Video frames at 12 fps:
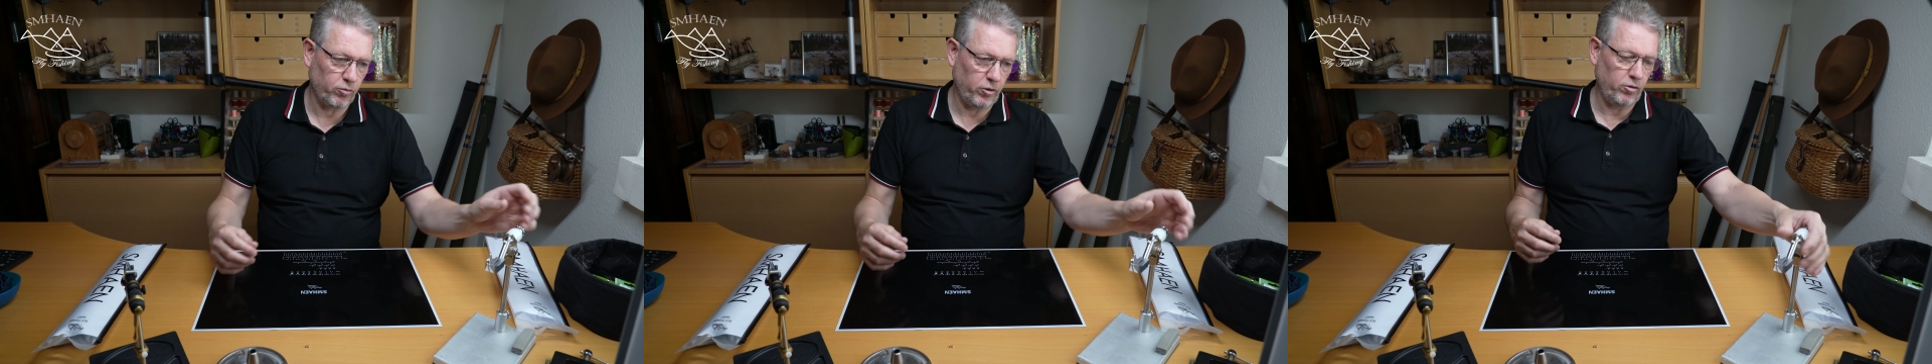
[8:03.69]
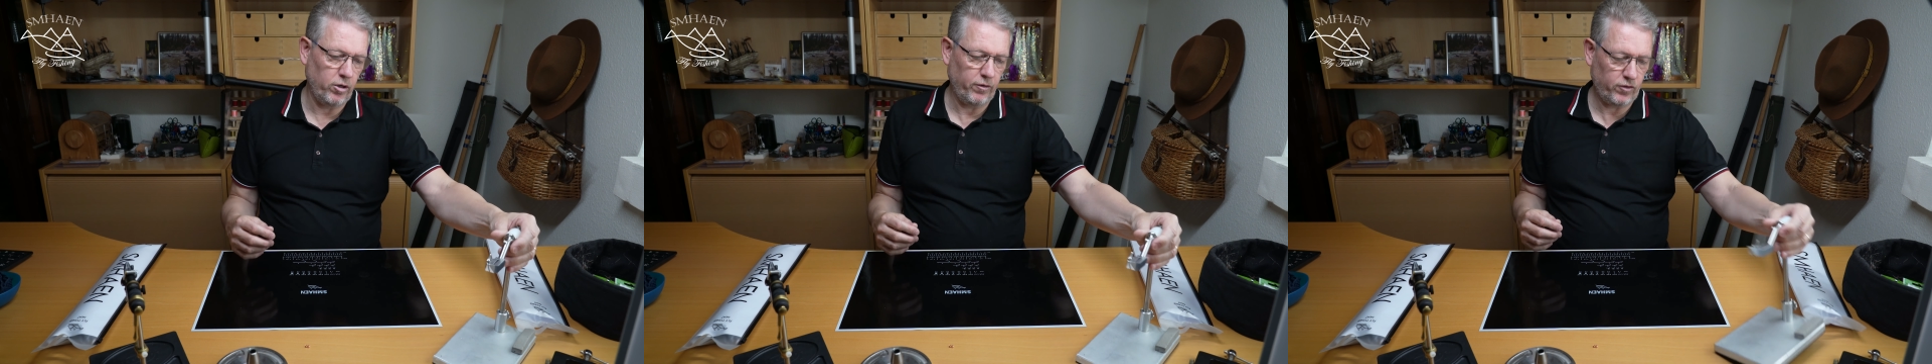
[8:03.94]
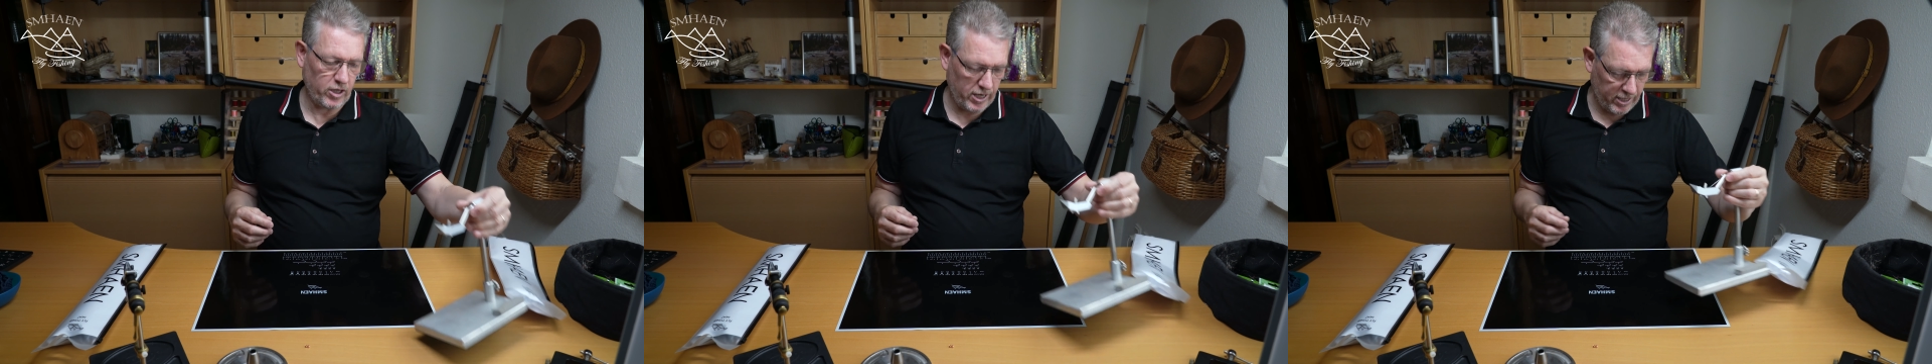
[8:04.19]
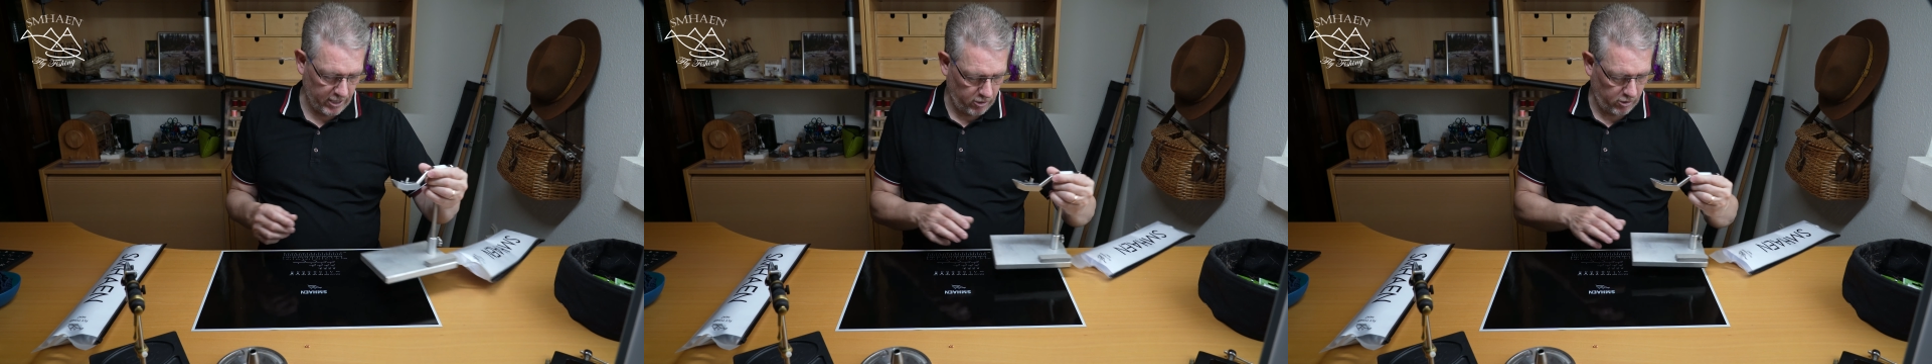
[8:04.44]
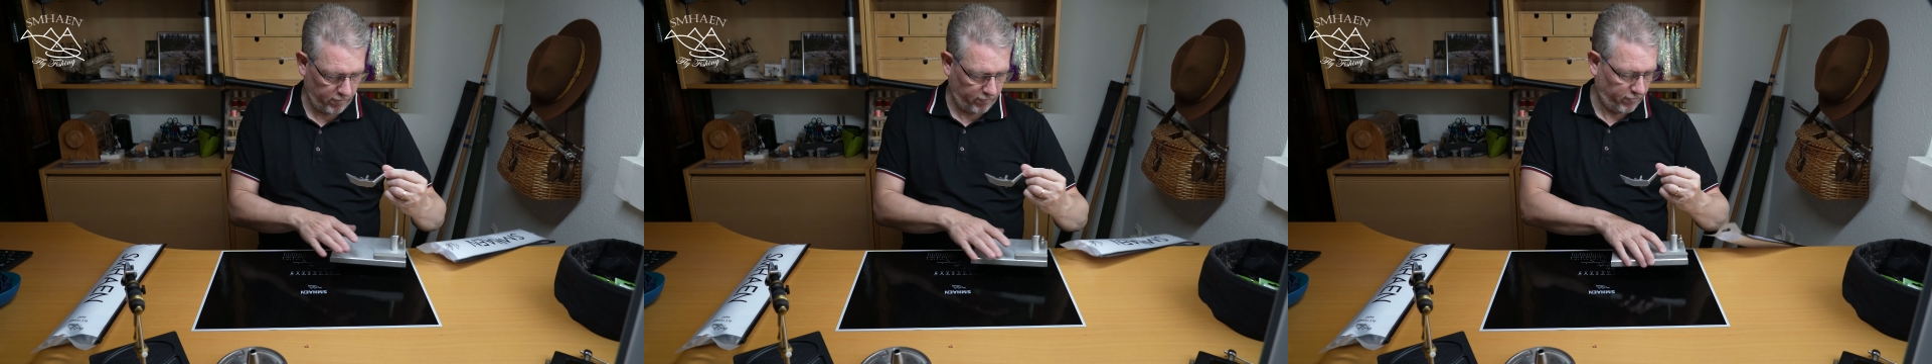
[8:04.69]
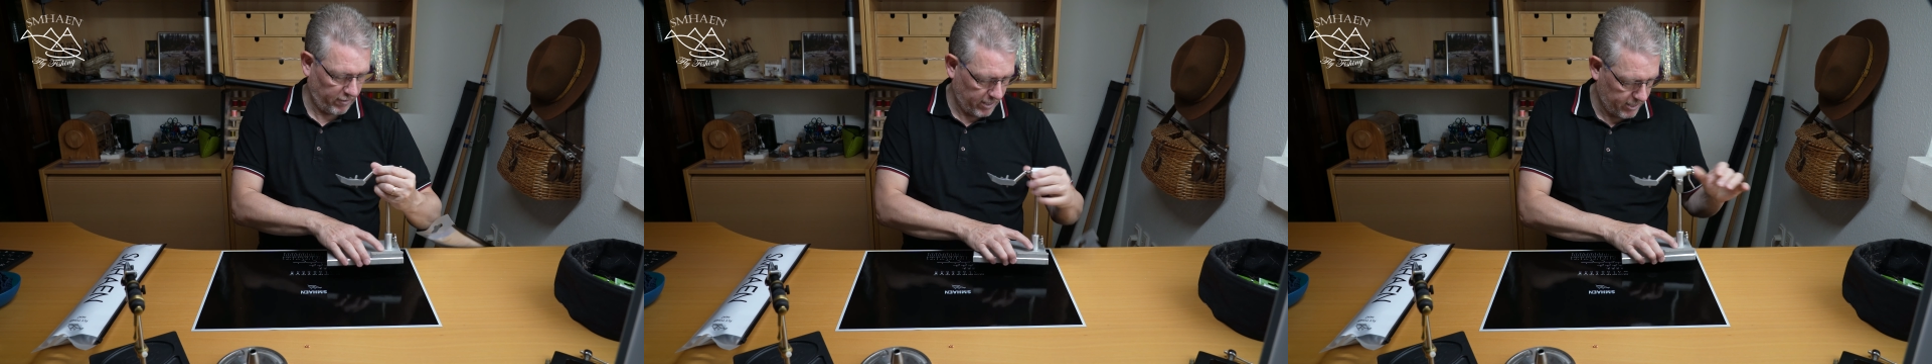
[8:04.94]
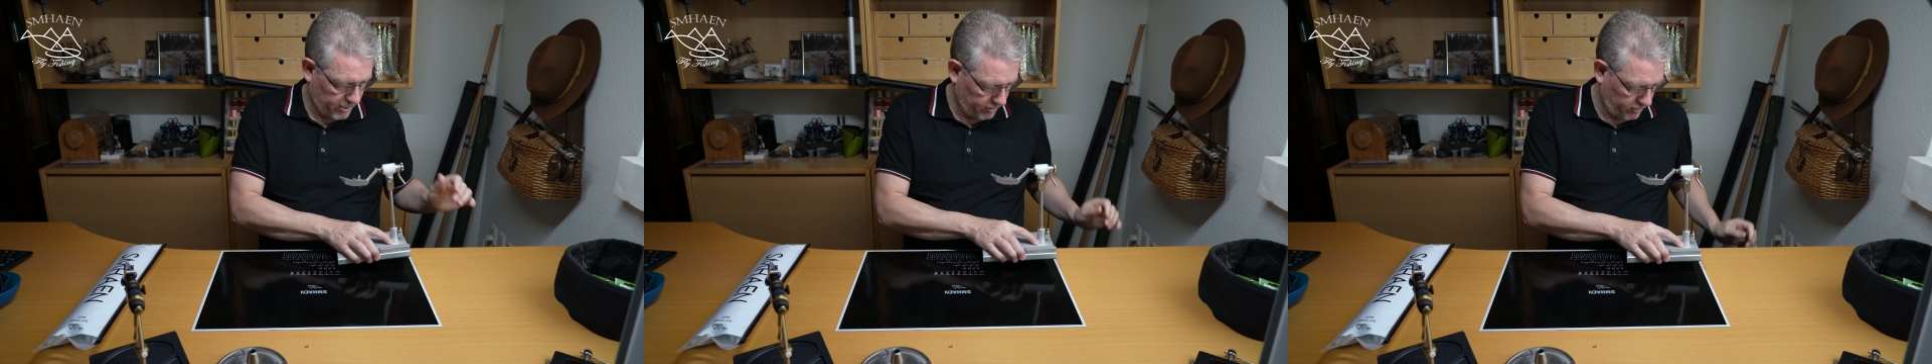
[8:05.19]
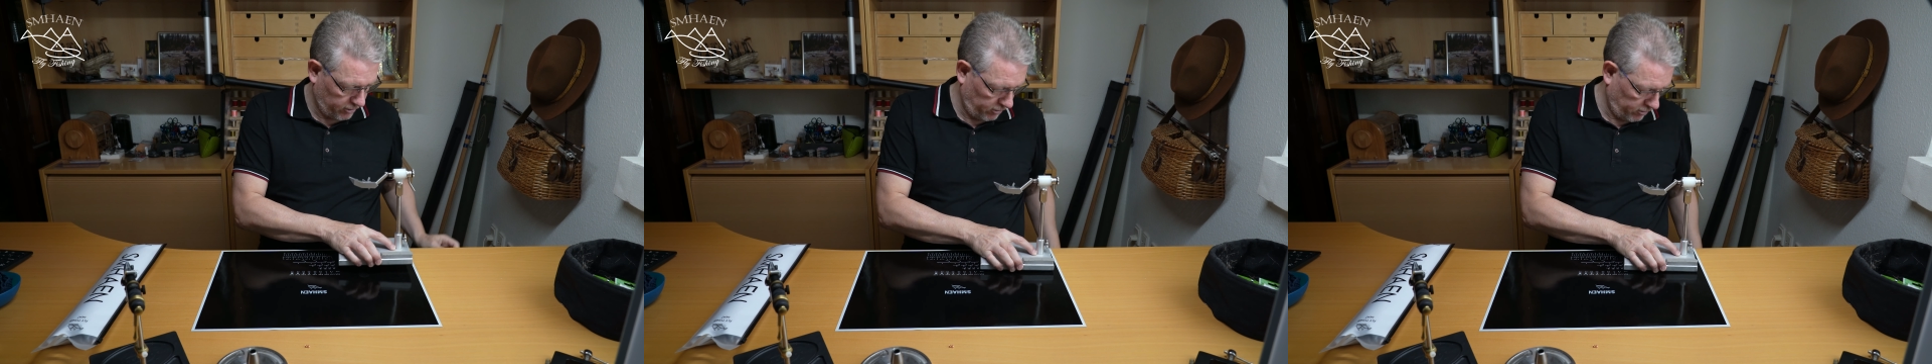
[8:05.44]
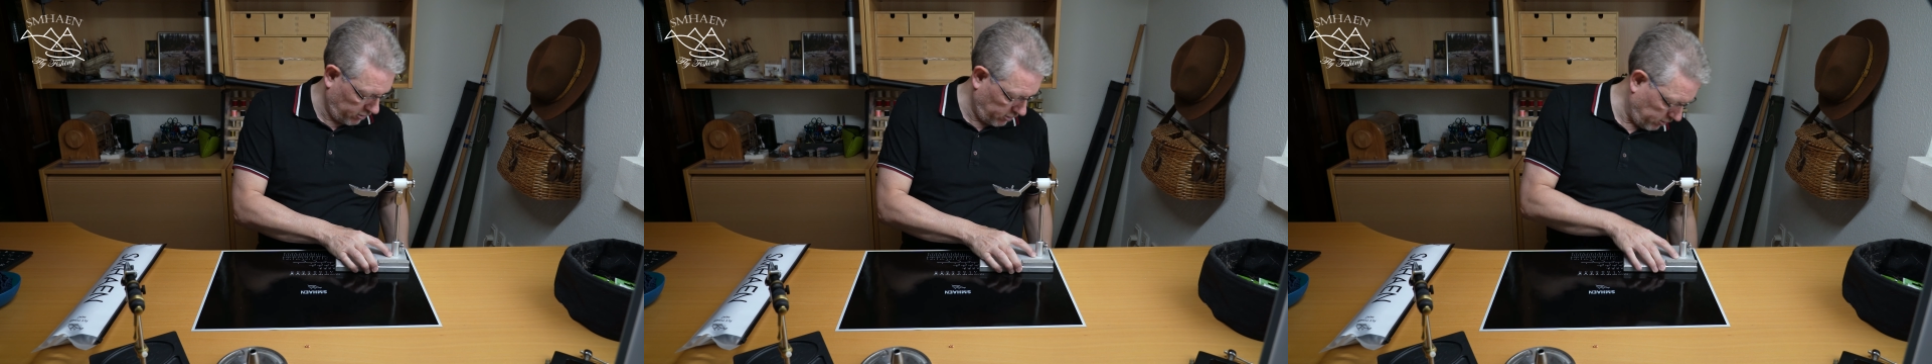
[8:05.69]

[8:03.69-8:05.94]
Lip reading: when you have tied a lot of flies and